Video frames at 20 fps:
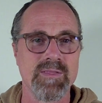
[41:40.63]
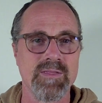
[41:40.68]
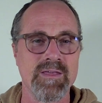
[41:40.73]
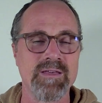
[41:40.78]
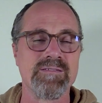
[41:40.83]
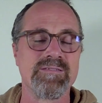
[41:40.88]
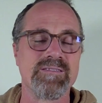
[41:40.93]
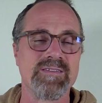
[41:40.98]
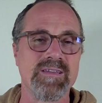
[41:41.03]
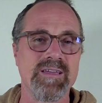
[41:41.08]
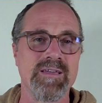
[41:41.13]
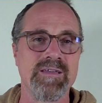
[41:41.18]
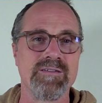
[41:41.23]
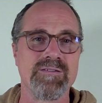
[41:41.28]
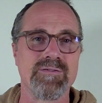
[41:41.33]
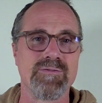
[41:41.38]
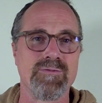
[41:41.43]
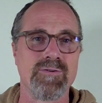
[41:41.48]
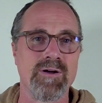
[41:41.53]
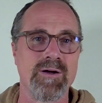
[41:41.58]
This
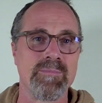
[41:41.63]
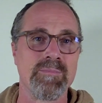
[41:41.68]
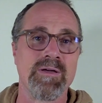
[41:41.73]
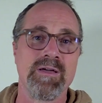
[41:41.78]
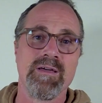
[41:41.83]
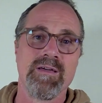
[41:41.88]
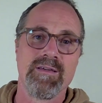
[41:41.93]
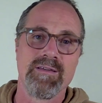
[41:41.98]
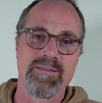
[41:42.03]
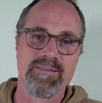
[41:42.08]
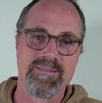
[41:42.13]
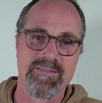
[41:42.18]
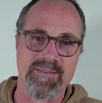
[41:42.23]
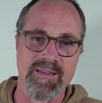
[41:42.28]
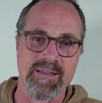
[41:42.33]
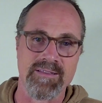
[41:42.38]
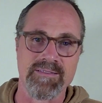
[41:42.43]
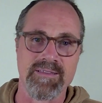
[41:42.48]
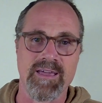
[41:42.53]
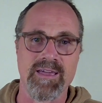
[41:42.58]
is from
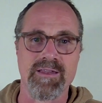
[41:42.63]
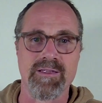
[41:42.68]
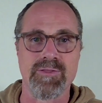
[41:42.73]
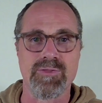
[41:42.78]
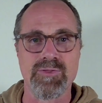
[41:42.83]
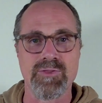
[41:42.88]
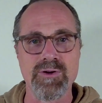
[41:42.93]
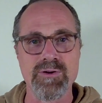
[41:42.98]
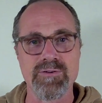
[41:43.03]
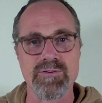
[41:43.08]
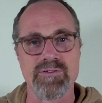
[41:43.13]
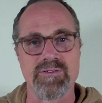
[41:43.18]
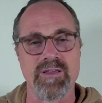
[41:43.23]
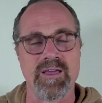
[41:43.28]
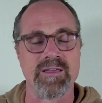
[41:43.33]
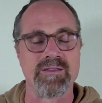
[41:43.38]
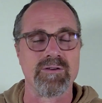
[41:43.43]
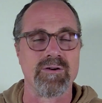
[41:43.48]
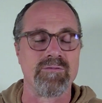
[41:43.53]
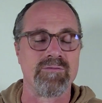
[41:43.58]
Sunday to
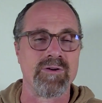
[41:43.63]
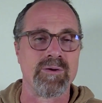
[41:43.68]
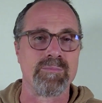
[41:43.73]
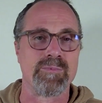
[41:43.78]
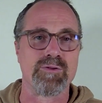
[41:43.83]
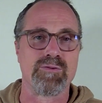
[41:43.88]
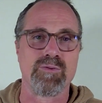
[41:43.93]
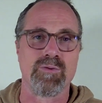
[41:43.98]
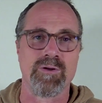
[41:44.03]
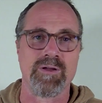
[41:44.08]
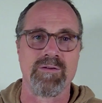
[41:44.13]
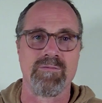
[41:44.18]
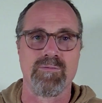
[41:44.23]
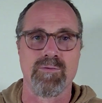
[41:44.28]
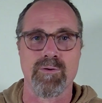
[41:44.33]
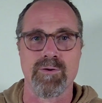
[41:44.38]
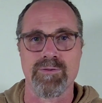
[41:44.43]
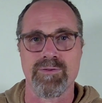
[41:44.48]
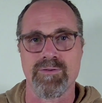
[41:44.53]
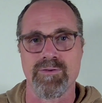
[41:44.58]
Thursday, November
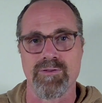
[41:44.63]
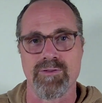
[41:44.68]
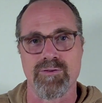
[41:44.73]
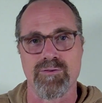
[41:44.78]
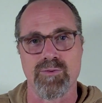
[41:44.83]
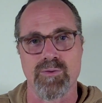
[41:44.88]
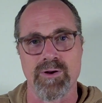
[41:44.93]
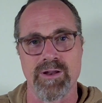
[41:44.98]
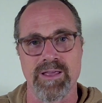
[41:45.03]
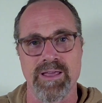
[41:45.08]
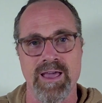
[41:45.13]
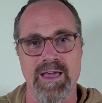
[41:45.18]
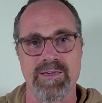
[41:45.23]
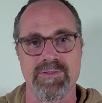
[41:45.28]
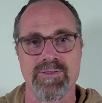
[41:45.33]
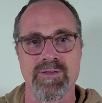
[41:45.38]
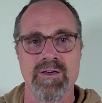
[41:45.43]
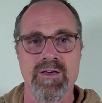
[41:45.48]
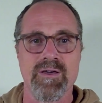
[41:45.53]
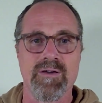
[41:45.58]
24th to the
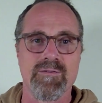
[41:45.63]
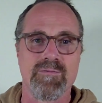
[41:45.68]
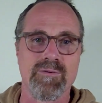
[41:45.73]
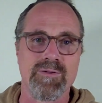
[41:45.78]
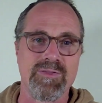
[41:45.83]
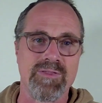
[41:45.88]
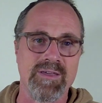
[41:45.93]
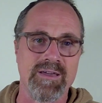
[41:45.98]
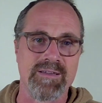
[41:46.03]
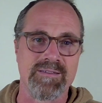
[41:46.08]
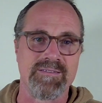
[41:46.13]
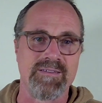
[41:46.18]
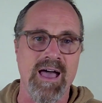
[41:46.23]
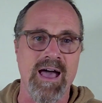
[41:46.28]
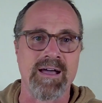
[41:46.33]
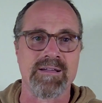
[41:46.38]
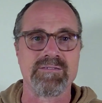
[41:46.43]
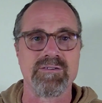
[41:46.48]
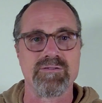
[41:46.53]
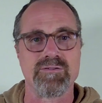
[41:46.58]
28th, with the
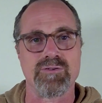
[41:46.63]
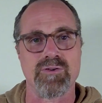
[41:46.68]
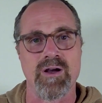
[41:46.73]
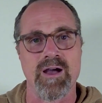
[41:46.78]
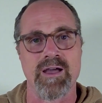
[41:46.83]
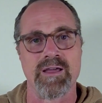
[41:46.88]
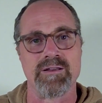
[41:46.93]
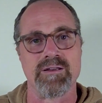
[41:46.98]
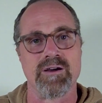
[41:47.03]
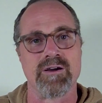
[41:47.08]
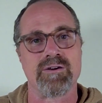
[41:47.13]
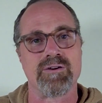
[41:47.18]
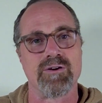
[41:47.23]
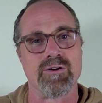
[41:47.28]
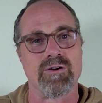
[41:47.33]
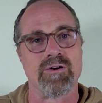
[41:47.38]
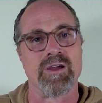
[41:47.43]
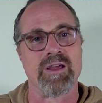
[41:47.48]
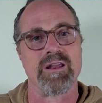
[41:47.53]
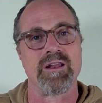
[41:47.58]
exact trine
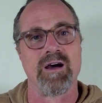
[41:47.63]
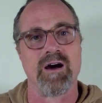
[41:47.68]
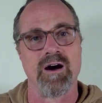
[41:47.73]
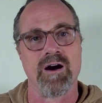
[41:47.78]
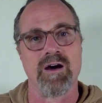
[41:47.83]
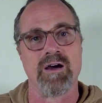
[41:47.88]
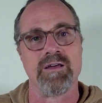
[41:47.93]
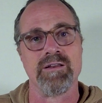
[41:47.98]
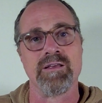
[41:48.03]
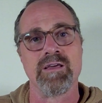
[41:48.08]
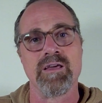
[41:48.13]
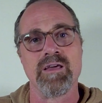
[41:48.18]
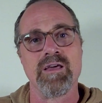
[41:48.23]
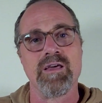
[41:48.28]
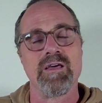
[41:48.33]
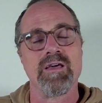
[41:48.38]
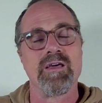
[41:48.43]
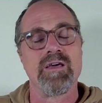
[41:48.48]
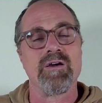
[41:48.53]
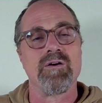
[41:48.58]
occurring on
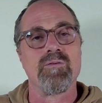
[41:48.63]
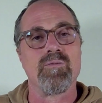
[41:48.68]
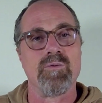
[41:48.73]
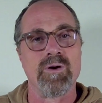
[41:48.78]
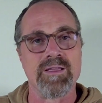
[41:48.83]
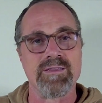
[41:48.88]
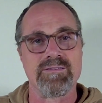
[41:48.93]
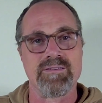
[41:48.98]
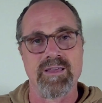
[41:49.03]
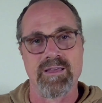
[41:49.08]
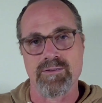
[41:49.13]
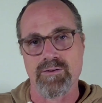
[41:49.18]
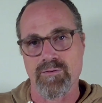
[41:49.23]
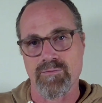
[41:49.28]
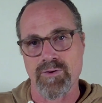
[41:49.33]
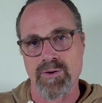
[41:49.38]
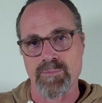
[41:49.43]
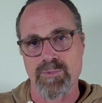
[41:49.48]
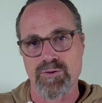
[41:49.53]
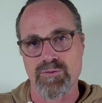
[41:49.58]
Wednesday,
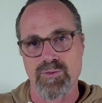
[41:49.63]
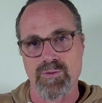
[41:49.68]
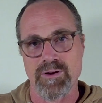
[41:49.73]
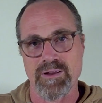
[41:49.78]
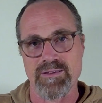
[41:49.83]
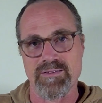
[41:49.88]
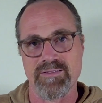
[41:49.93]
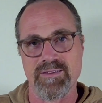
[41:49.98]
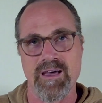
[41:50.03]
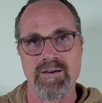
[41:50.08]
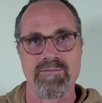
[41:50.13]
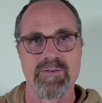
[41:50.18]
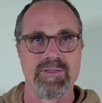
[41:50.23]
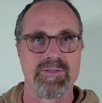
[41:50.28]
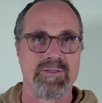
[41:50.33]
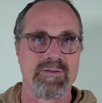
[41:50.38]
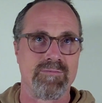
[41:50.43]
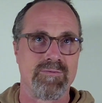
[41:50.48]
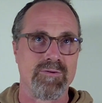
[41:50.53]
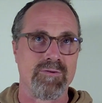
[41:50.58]
November
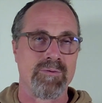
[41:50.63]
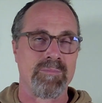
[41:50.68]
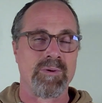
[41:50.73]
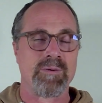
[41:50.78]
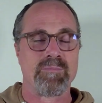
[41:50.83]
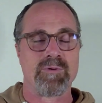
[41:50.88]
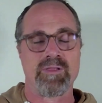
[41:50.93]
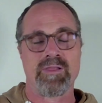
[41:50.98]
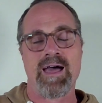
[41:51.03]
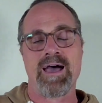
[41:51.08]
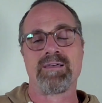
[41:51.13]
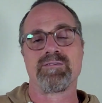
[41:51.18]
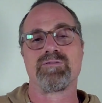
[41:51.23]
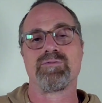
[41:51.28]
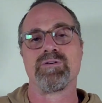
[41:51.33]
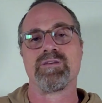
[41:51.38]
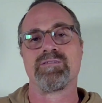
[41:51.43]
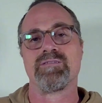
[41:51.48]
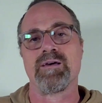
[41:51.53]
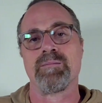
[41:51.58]
27th. If you remember
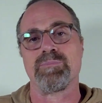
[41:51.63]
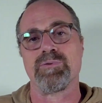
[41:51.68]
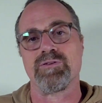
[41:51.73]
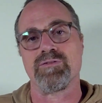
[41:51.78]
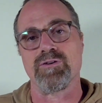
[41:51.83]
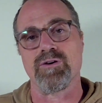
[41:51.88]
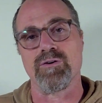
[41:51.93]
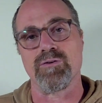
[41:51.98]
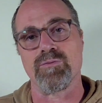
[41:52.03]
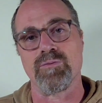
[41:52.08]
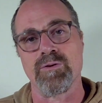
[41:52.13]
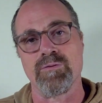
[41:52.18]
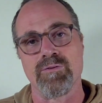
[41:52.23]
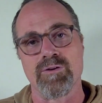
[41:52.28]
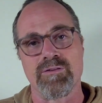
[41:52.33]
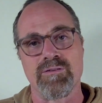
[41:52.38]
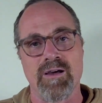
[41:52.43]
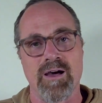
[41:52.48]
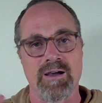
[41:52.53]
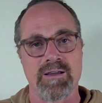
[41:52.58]
last week's episode, we
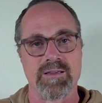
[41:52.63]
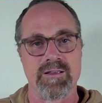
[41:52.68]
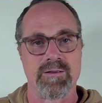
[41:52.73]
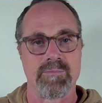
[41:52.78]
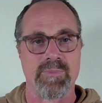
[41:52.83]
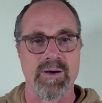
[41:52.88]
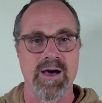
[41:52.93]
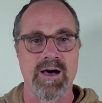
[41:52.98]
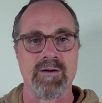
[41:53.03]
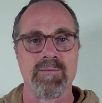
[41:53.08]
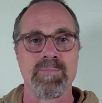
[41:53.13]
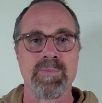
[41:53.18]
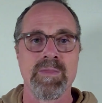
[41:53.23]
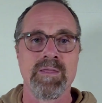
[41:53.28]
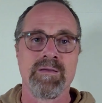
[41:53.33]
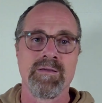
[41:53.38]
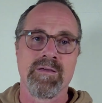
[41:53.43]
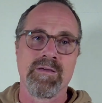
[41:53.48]
were talking about